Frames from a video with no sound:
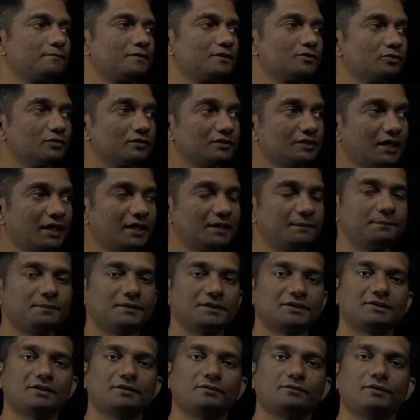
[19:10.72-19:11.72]
so that
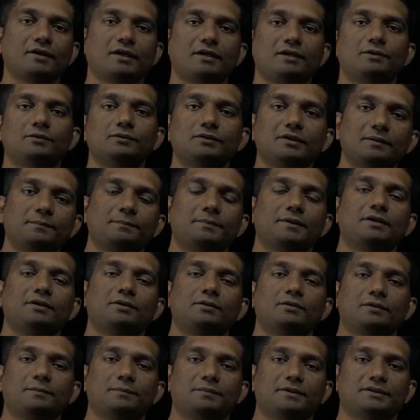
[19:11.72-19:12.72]
pressure value, that
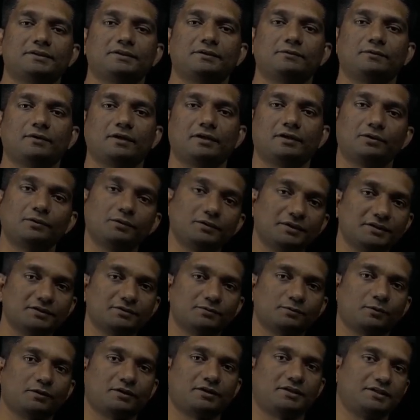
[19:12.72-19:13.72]
particular pressure value,
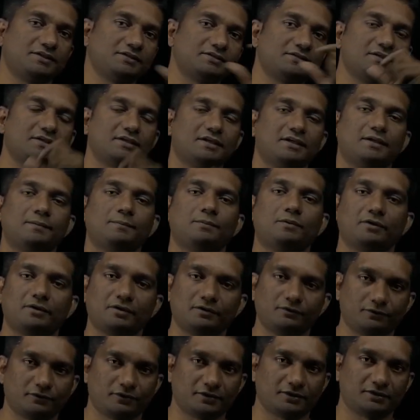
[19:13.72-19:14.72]
is what is
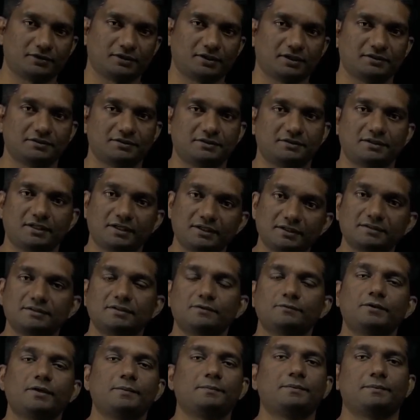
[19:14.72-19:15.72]
important for us. That is
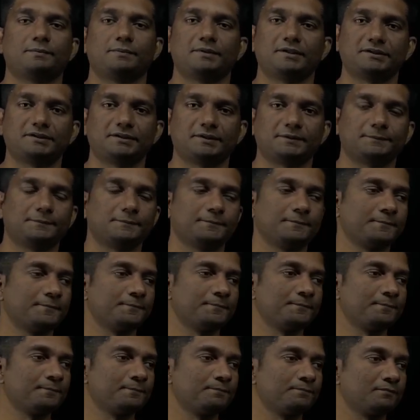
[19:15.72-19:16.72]
the vapor pressure.
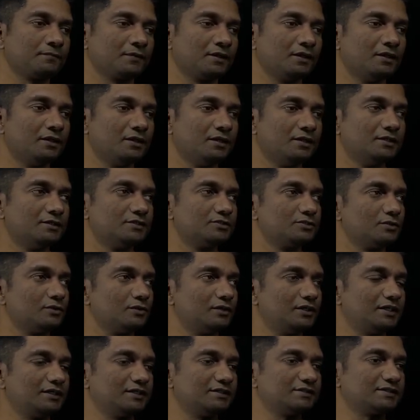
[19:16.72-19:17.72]

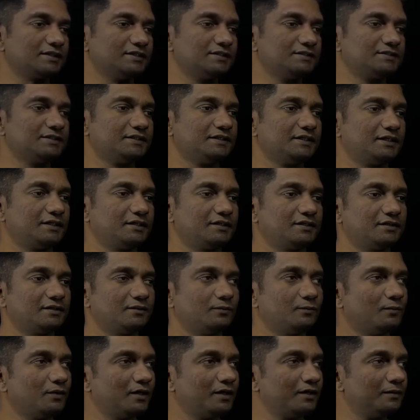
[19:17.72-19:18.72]
So let us consider
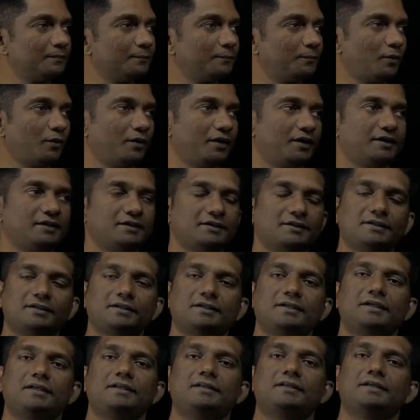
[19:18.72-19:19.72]
one point
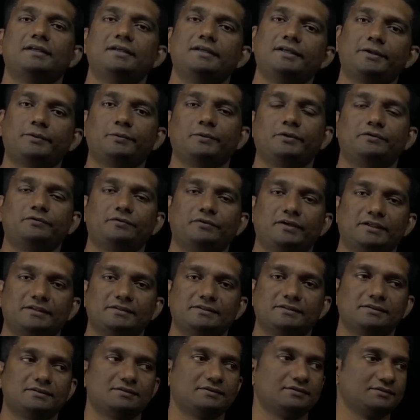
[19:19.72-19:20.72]
in the liquid
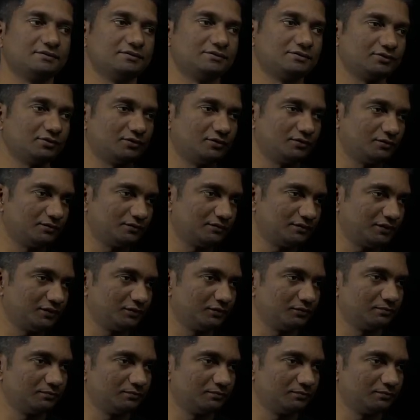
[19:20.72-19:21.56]
phase. So